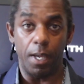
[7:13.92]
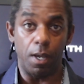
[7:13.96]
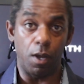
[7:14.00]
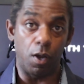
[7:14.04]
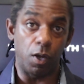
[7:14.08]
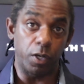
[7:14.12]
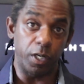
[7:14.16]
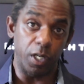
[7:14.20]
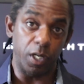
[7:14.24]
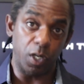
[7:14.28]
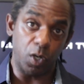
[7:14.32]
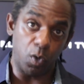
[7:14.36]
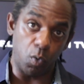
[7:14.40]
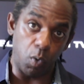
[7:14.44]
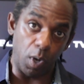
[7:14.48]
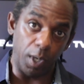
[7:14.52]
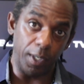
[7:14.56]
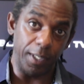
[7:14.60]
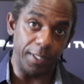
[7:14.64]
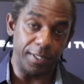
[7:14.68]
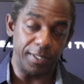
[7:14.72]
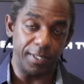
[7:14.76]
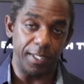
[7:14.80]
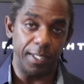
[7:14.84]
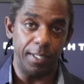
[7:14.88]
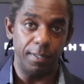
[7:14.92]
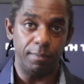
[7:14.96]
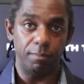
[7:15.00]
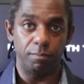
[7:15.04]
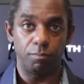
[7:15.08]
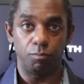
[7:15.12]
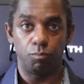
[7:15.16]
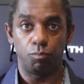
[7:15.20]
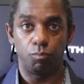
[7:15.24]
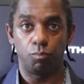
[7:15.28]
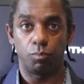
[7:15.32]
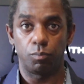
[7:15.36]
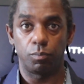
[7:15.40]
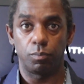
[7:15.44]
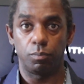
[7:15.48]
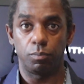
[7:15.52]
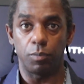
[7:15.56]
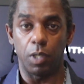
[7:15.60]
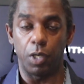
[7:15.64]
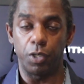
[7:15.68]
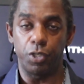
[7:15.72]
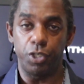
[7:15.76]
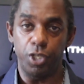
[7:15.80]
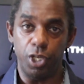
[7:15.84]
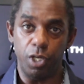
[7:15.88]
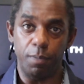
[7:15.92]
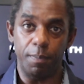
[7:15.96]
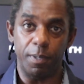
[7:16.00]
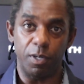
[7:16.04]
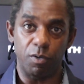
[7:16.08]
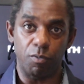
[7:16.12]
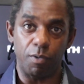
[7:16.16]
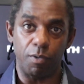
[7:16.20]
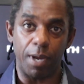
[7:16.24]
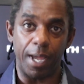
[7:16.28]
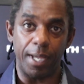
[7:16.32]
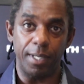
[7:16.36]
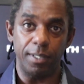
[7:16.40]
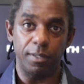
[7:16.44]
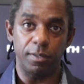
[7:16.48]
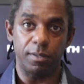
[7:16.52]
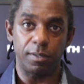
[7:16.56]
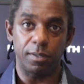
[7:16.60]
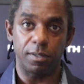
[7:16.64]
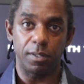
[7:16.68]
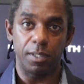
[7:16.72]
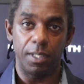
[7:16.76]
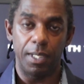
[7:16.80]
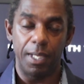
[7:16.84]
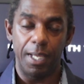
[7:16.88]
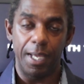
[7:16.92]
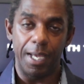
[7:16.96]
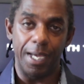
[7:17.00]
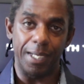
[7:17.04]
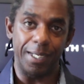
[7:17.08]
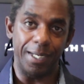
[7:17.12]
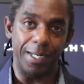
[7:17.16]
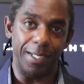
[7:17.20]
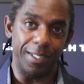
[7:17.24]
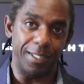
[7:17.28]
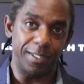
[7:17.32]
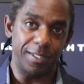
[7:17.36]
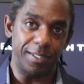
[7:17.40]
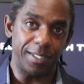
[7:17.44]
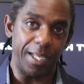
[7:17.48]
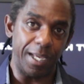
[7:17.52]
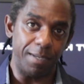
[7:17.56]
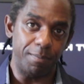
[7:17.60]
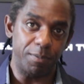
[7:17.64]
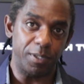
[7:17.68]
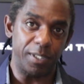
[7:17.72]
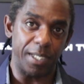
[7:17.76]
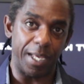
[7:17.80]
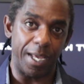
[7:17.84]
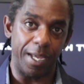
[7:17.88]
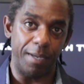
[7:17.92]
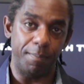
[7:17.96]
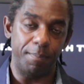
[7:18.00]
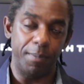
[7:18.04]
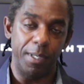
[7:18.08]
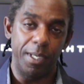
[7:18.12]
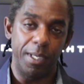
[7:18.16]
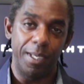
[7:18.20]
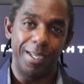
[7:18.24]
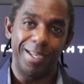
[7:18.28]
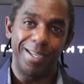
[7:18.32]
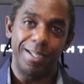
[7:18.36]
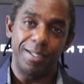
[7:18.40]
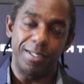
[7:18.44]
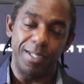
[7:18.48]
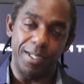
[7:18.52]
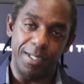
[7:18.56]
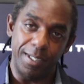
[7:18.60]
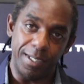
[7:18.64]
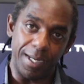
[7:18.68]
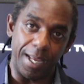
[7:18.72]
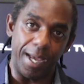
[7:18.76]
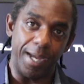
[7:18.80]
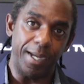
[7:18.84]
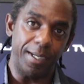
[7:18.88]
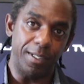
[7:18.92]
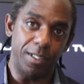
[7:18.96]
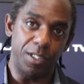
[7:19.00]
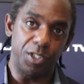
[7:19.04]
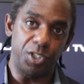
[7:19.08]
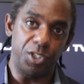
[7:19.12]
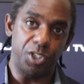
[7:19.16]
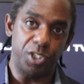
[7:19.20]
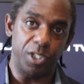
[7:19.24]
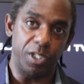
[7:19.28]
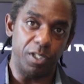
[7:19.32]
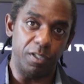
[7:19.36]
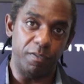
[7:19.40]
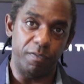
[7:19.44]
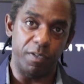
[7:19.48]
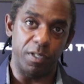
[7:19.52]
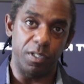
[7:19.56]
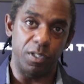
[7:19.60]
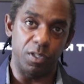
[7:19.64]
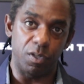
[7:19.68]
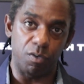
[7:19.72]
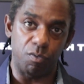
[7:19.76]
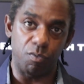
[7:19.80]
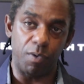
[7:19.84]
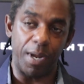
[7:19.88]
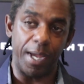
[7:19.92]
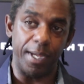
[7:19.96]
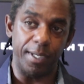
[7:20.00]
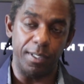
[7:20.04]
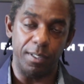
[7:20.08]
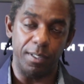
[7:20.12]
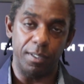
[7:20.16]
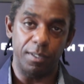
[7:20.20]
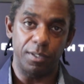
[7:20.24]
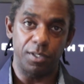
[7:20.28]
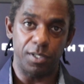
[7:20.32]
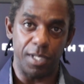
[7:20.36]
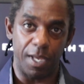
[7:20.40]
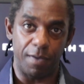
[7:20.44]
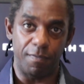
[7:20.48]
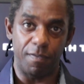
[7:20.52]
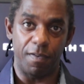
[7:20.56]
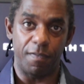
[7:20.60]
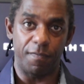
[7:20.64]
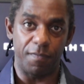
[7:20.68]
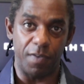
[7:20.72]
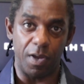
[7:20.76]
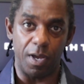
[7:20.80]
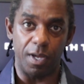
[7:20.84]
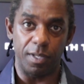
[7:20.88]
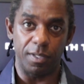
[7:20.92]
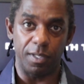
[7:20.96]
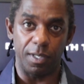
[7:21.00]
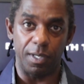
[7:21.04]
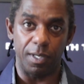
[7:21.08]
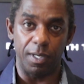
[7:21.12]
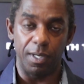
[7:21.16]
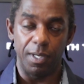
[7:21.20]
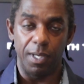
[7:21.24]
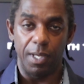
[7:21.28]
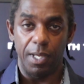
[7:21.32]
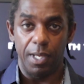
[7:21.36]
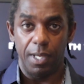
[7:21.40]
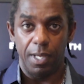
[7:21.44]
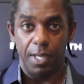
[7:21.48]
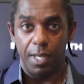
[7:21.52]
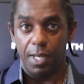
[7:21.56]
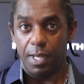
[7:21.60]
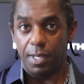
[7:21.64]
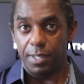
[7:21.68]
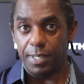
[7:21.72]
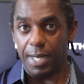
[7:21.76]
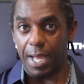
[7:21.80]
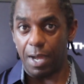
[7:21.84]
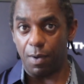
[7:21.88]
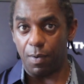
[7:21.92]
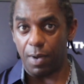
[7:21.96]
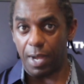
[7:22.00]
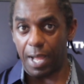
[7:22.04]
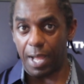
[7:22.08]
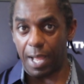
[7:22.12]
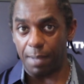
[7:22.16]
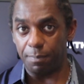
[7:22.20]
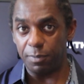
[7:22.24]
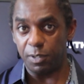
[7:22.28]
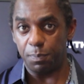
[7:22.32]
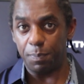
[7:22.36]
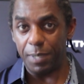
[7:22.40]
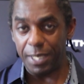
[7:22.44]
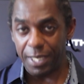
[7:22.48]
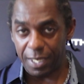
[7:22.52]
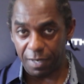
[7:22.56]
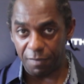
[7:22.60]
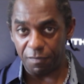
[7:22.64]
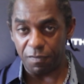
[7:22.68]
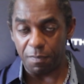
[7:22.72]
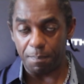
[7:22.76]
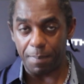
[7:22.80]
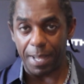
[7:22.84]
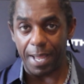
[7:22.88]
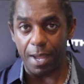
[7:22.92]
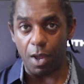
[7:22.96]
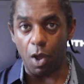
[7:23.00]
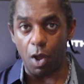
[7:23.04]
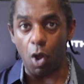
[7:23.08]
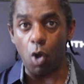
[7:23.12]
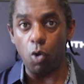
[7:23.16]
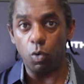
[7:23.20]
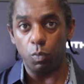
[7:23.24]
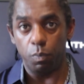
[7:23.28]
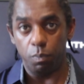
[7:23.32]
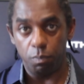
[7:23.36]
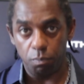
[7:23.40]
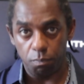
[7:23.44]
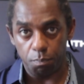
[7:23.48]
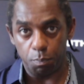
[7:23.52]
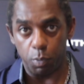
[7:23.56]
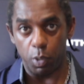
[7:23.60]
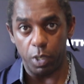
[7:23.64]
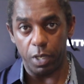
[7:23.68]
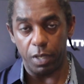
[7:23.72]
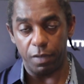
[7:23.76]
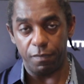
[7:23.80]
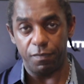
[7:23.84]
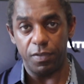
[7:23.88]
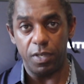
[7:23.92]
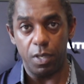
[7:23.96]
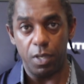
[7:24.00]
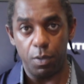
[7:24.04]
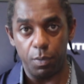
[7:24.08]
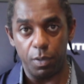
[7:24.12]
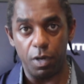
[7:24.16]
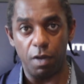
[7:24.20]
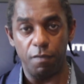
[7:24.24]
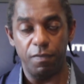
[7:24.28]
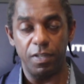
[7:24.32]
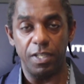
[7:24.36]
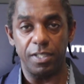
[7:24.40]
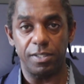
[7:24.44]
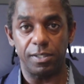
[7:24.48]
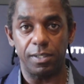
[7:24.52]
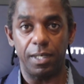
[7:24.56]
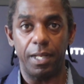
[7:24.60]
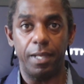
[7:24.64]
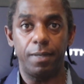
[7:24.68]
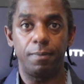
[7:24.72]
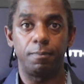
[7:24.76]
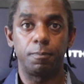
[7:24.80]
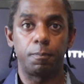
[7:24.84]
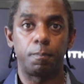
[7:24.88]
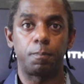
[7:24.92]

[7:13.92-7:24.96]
on equality, on human rights, and at the same time deny the children the right to have a father. Now, I'm speaking from my own point of view, and obviously